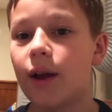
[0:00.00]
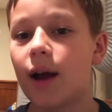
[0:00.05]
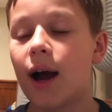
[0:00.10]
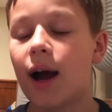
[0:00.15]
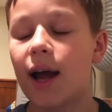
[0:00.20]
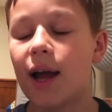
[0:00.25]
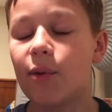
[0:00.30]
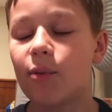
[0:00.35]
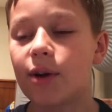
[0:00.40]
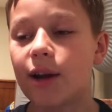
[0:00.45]

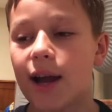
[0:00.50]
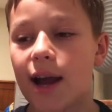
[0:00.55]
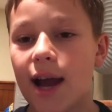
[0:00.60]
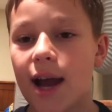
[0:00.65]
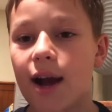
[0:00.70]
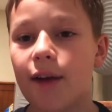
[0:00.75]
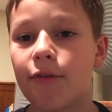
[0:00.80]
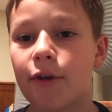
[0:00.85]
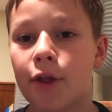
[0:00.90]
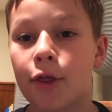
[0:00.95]
I would
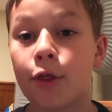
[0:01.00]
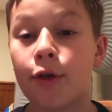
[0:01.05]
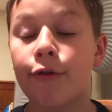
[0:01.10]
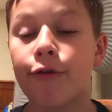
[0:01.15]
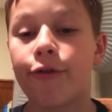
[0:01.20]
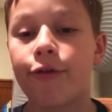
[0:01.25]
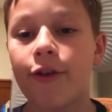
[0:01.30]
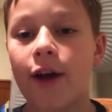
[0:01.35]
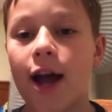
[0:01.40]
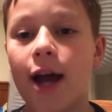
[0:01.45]
have the
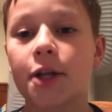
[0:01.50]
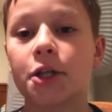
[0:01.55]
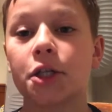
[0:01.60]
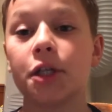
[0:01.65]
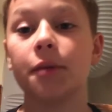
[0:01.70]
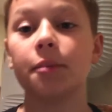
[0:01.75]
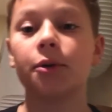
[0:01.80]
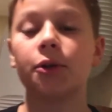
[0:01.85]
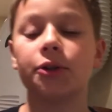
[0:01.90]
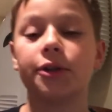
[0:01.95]

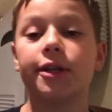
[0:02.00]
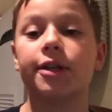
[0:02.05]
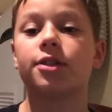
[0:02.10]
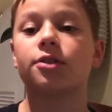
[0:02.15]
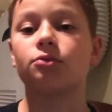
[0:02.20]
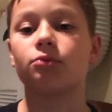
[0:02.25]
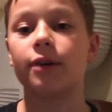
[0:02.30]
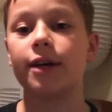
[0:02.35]
Fashion Police